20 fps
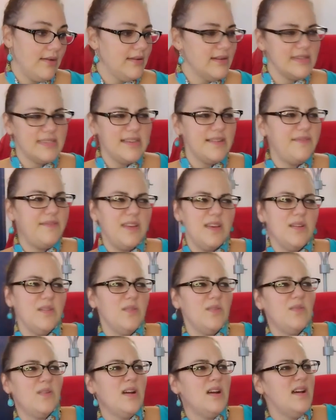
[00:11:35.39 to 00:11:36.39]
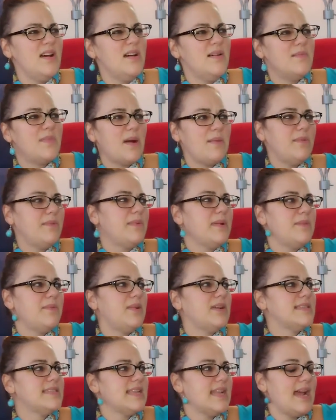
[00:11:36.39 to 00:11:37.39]
There's a few probably
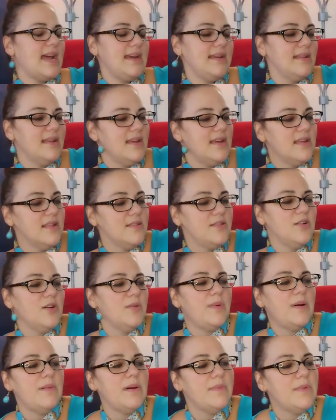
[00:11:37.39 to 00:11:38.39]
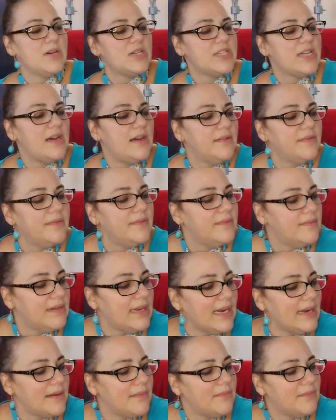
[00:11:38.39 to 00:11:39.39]
books that I threw up on my bookshelf when
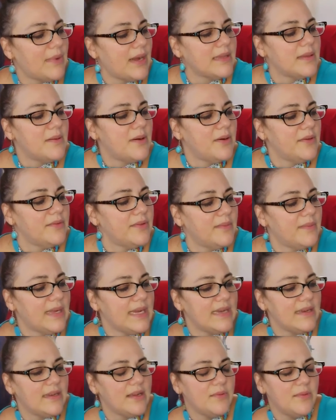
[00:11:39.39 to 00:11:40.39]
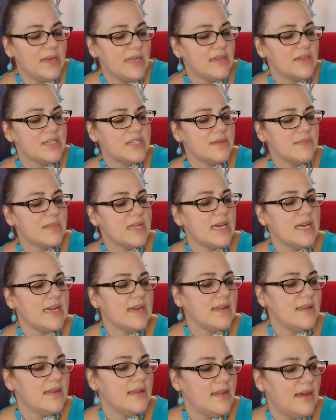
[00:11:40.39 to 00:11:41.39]
I brought them home from like Goodwill or
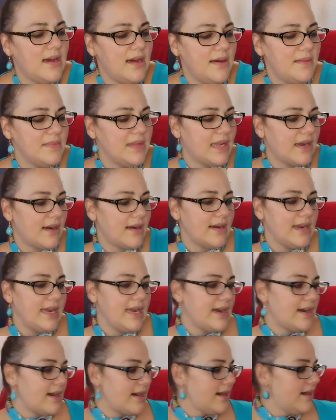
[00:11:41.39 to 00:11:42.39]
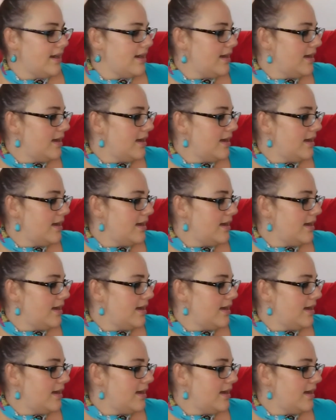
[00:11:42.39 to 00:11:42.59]
something that aren't here.